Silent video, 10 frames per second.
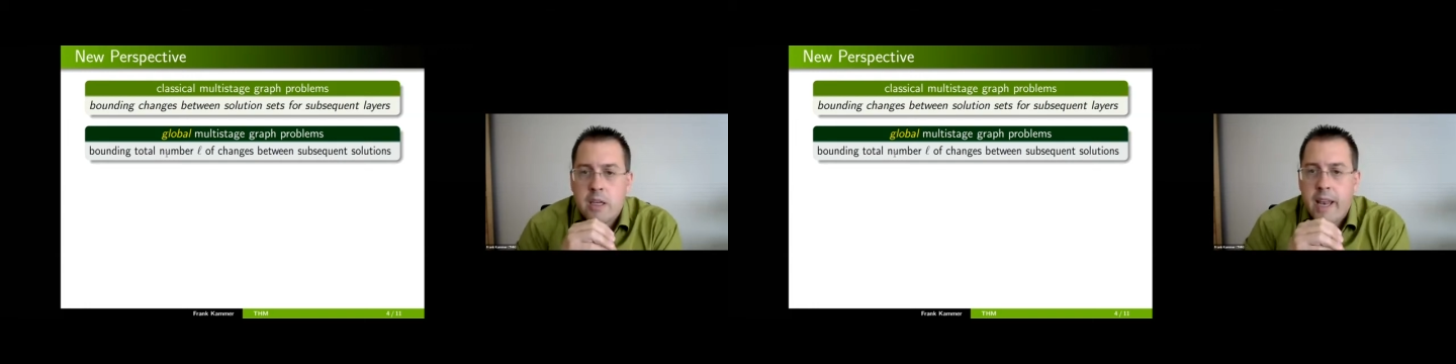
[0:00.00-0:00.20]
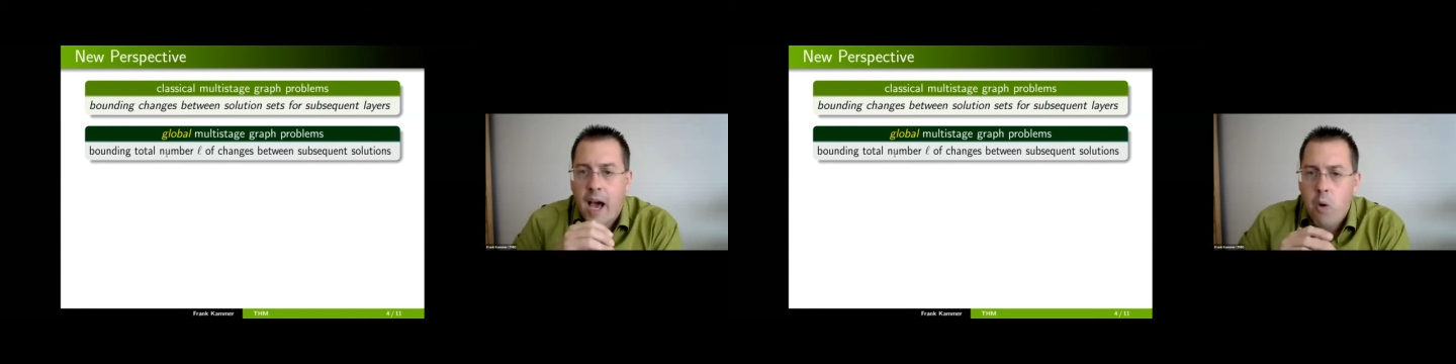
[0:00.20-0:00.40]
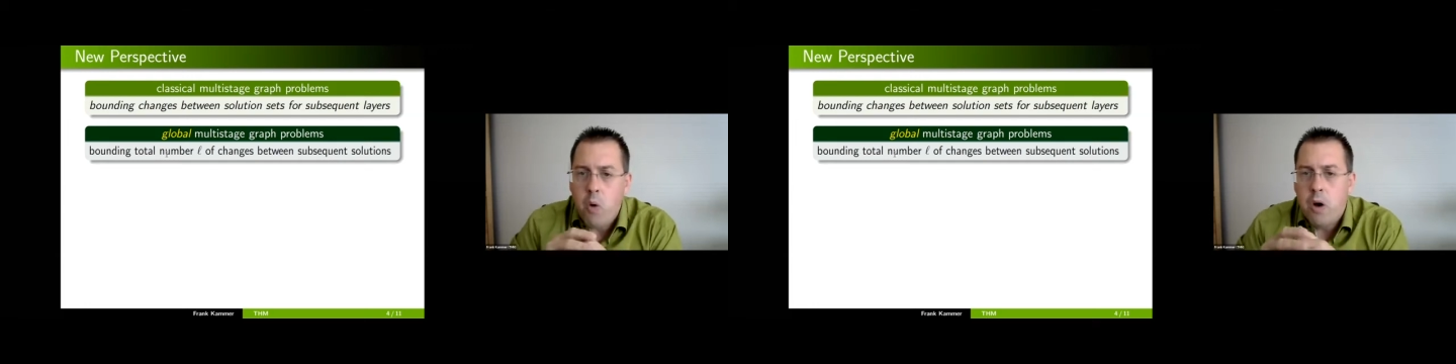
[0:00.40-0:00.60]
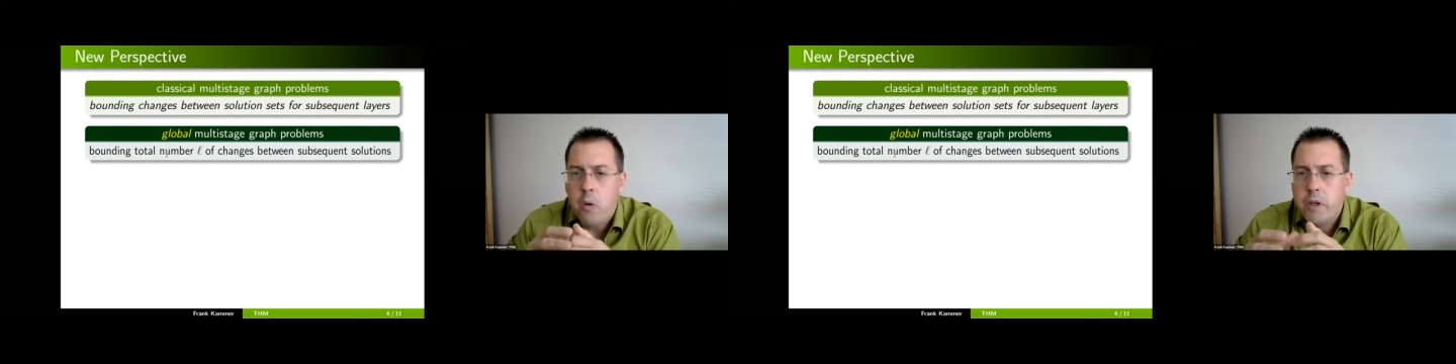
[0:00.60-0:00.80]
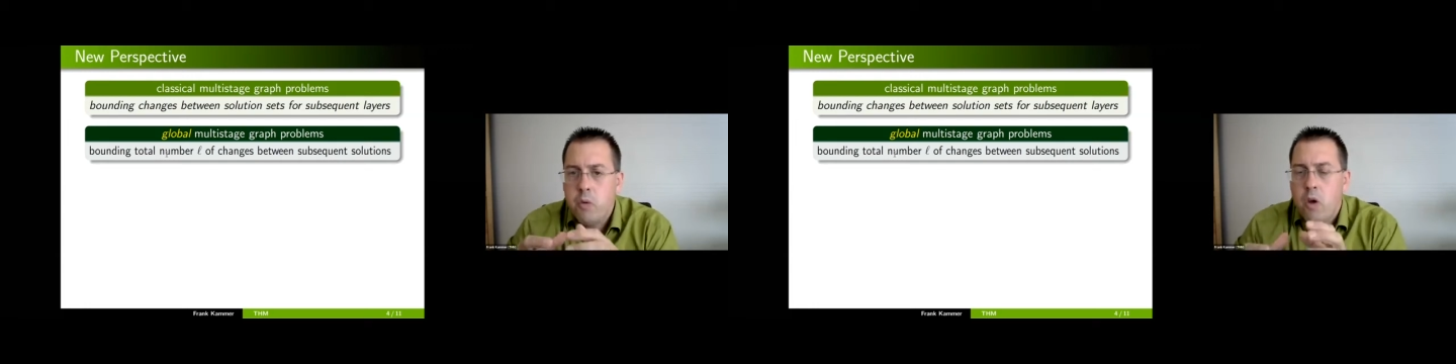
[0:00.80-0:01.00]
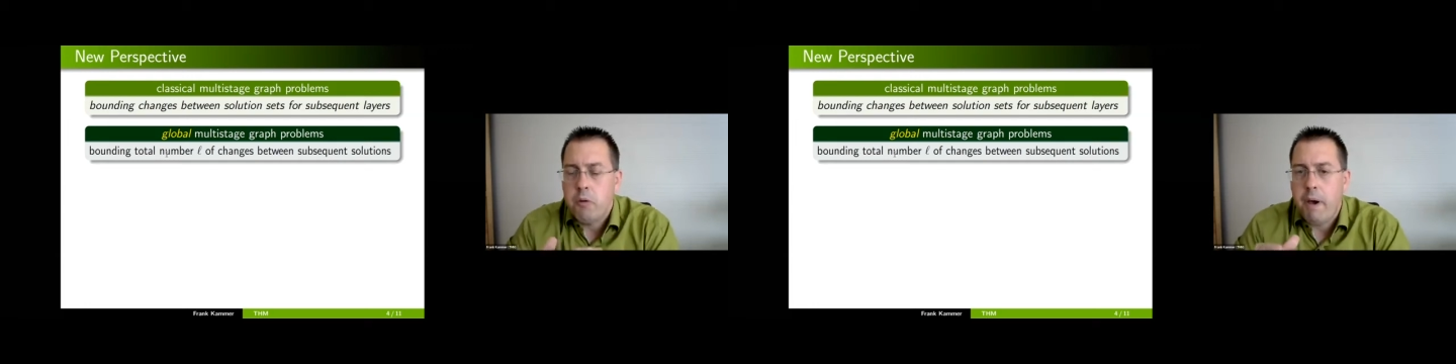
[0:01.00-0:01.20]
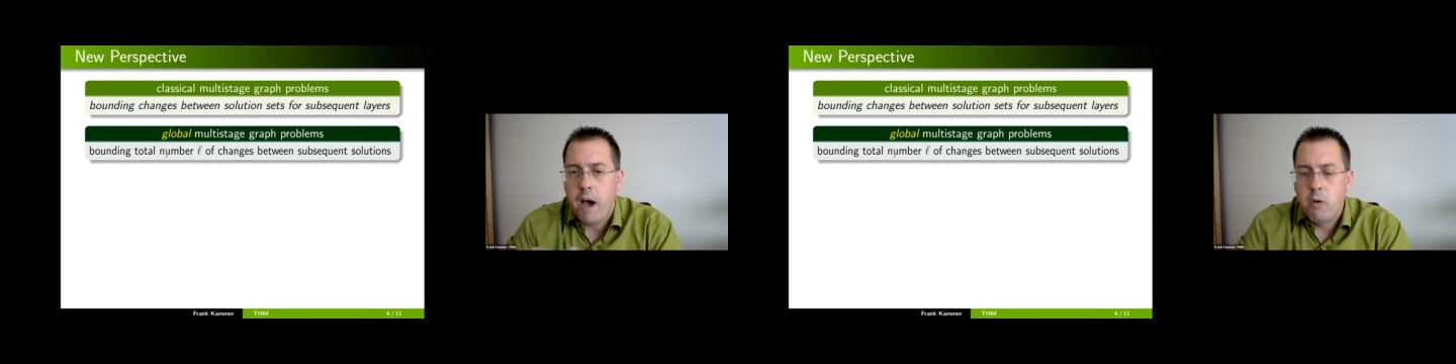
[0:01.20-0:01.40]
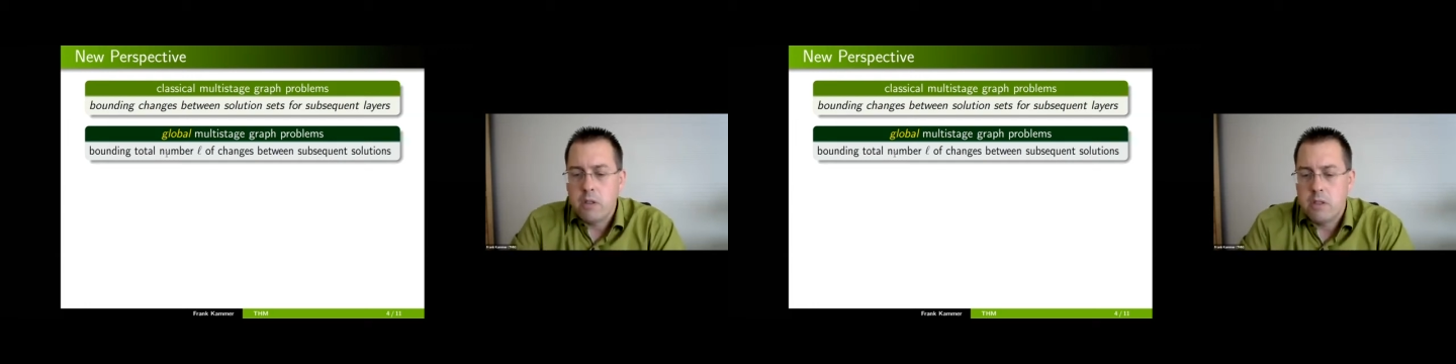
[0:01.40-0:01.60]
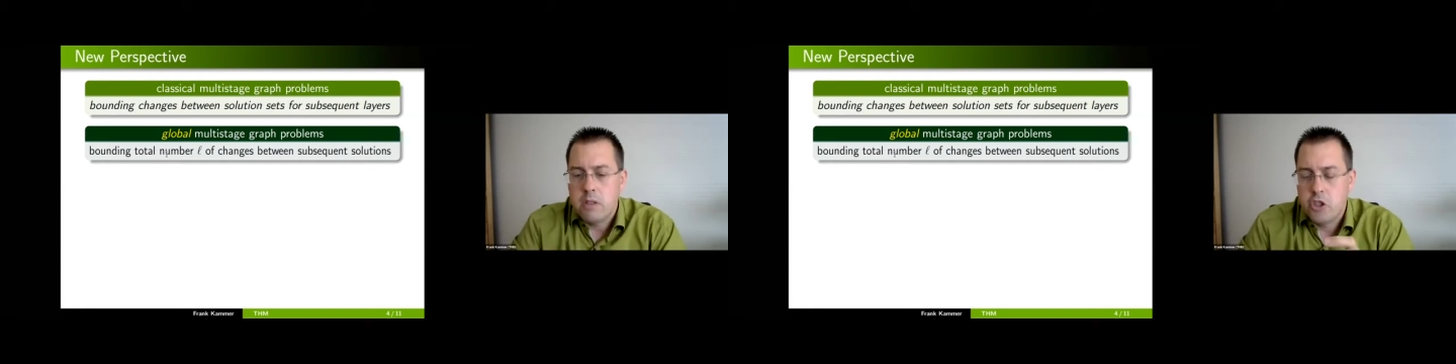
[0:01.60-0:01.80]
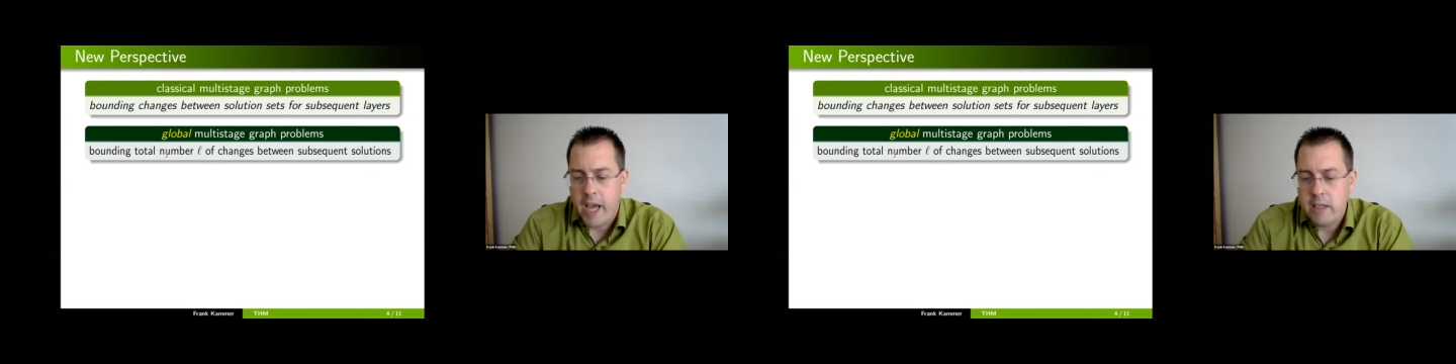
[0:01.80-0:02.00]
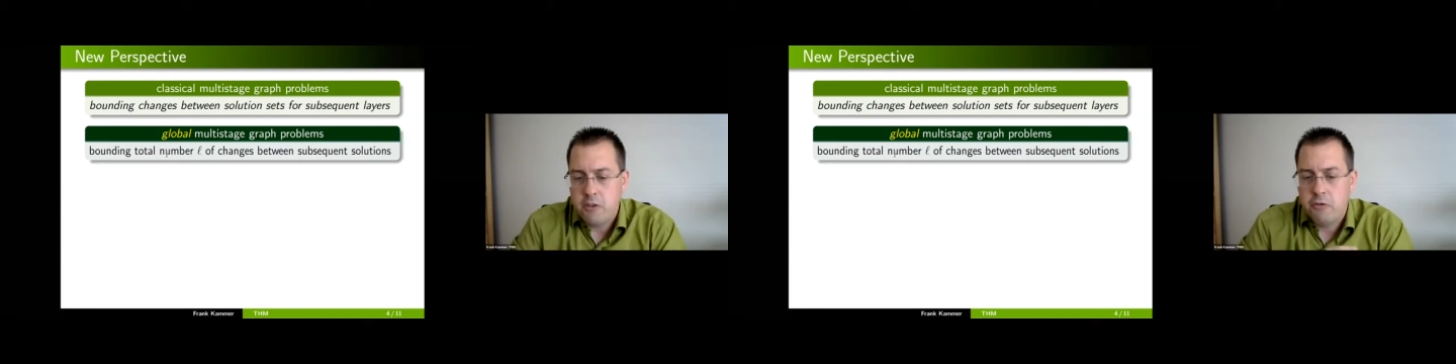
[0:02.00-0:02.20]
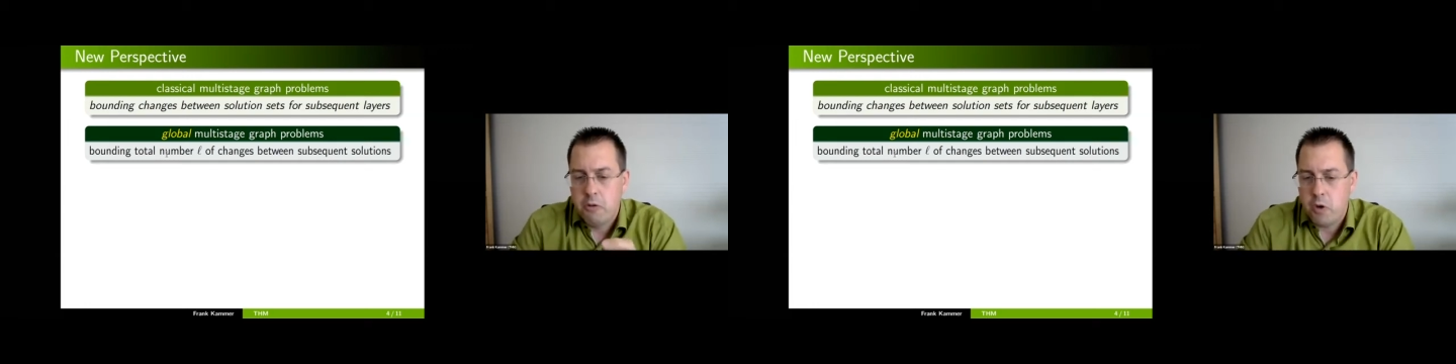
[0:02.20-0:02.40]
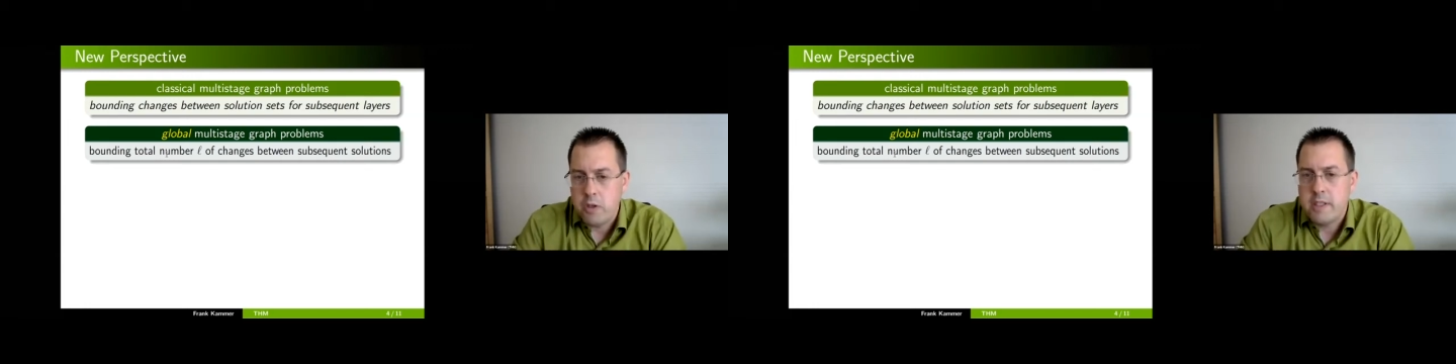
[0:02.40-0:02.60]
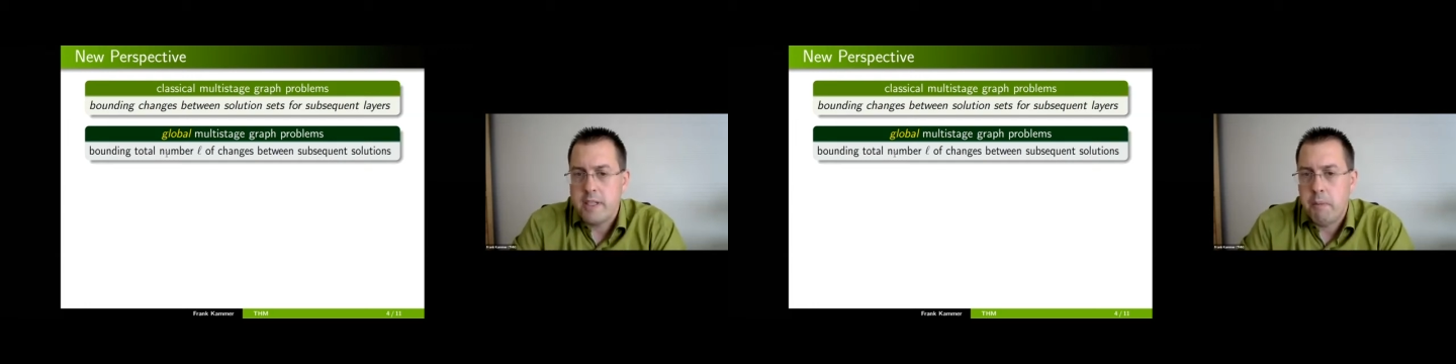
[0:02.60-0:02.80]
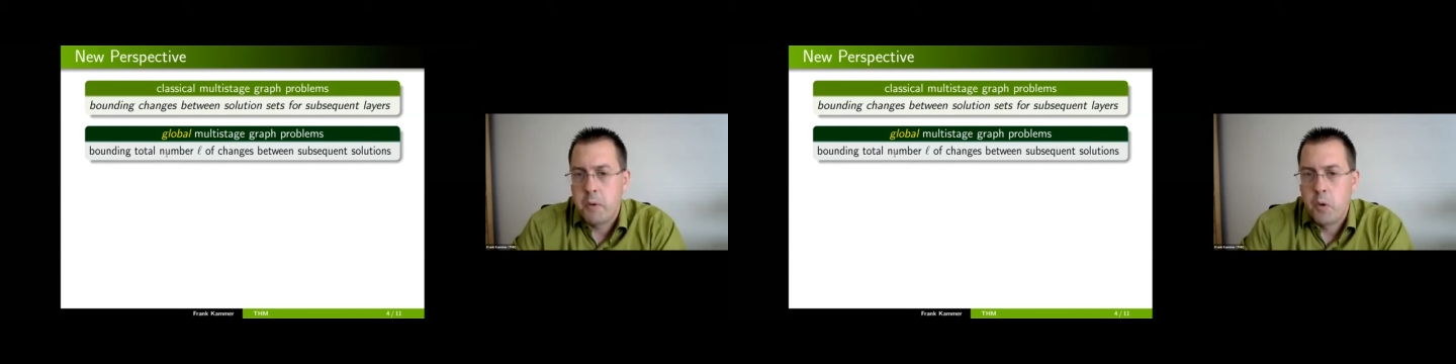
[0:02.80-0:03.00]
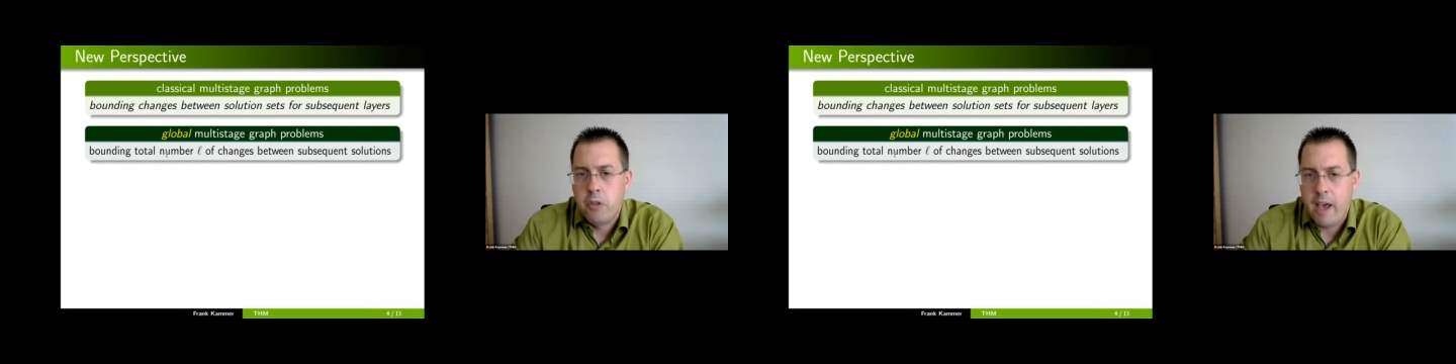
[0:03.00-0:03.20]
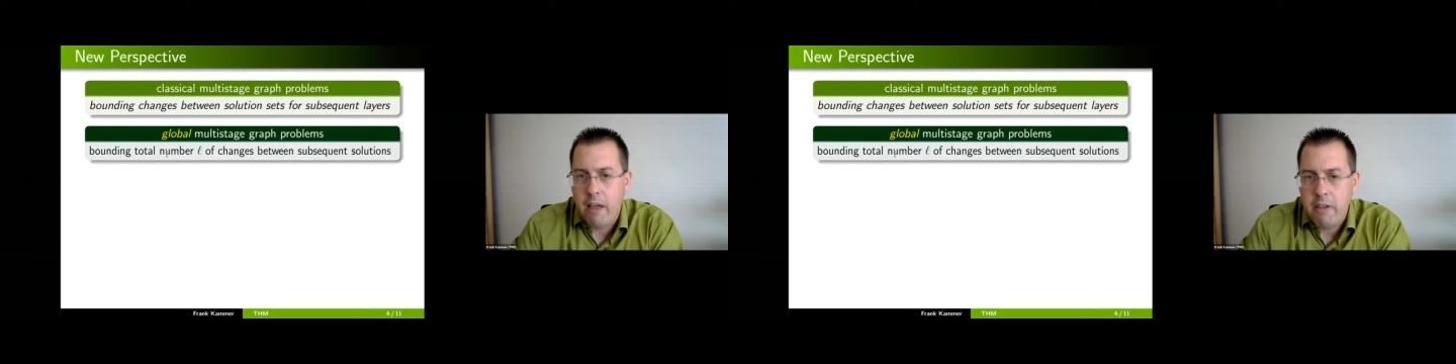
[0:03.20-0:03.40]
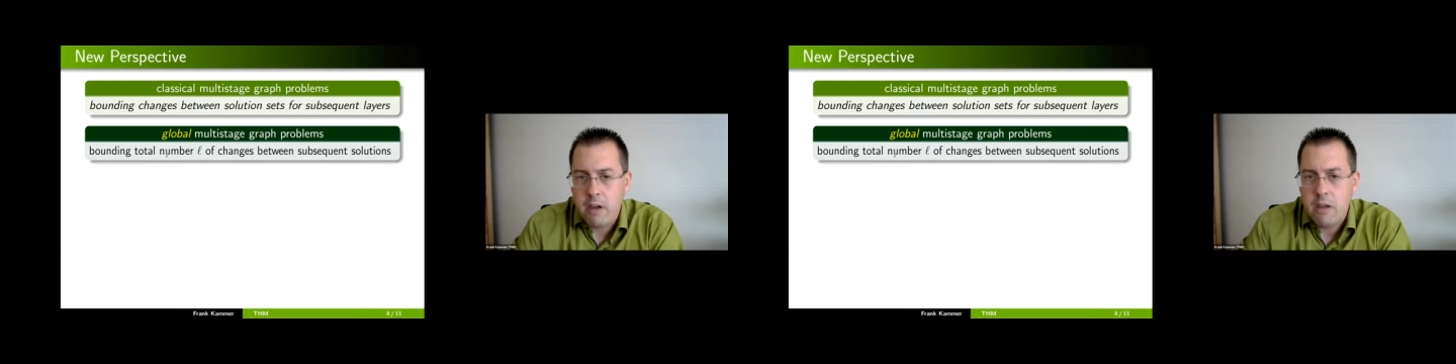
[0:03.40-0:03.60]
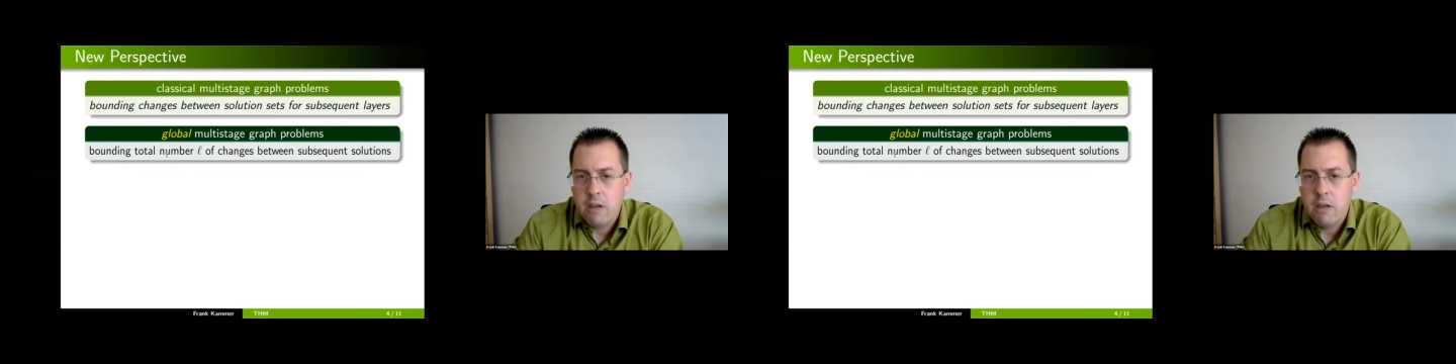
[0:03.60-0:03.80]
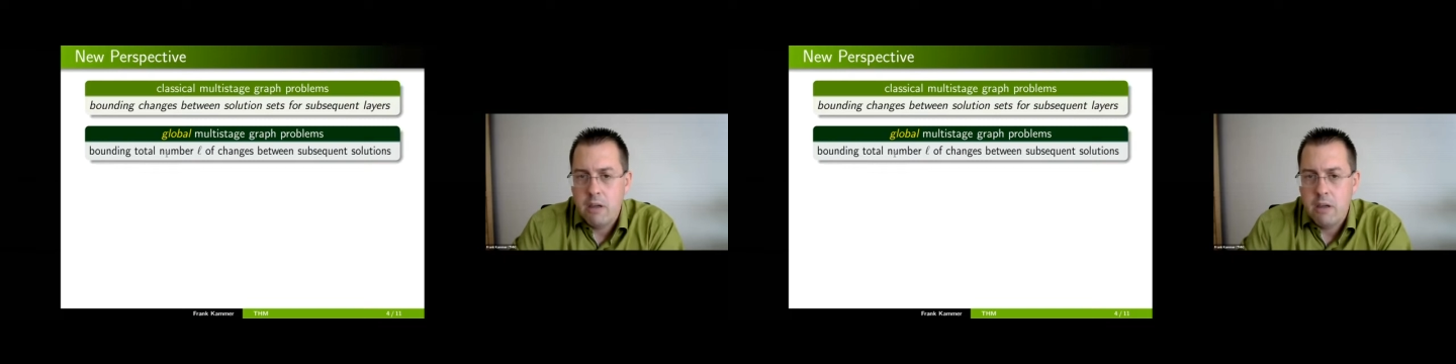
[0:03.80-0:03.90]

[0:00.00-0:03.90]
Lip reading: Now we do not bound the change from one step to the other.